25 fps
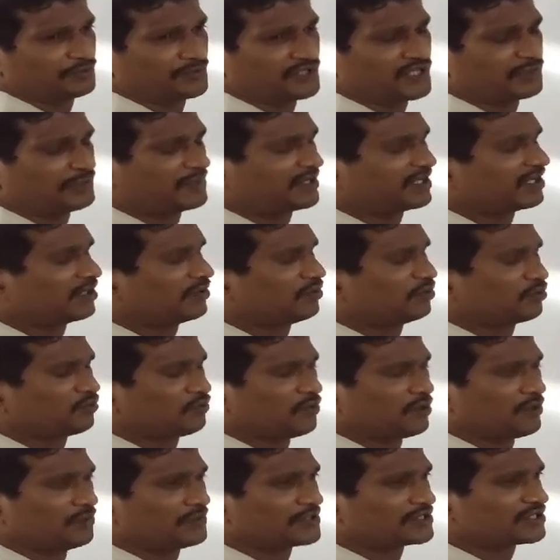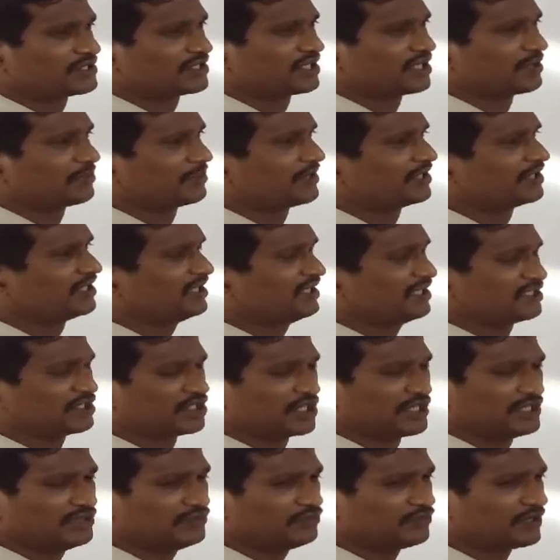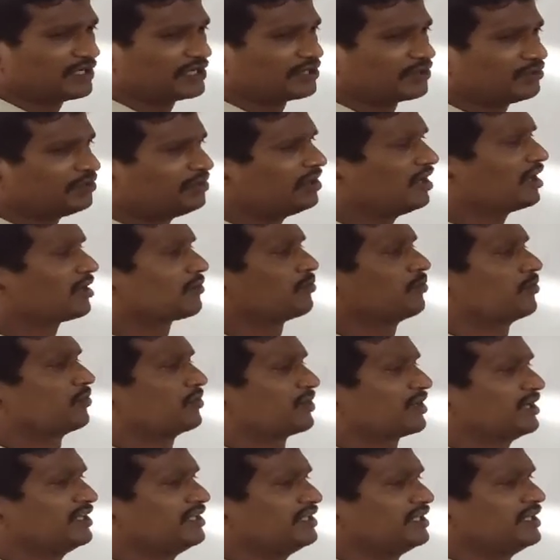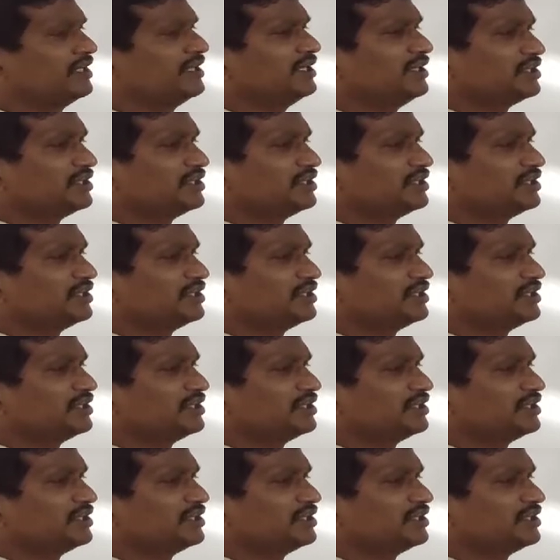Apical hook formation done by the ethylene phytohormone, right?